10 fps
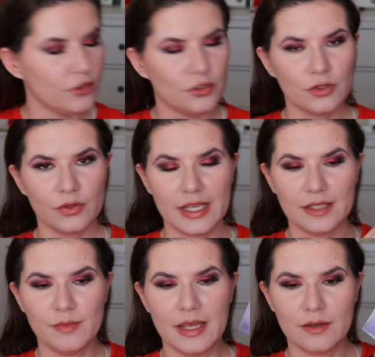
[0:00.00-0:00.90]
going to
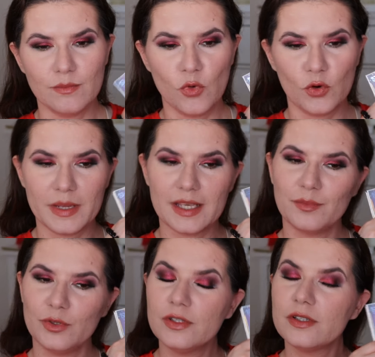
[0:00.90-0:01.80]
create more
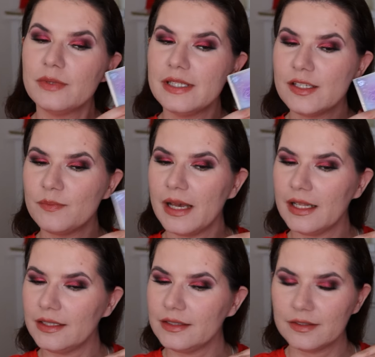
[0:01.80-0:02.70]
makeup look with this
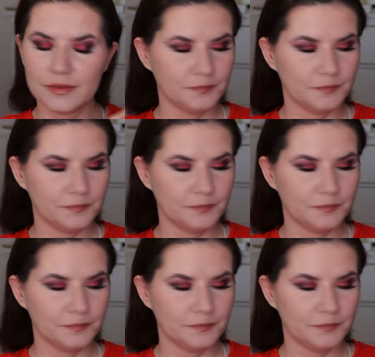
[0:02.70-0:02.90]
palette,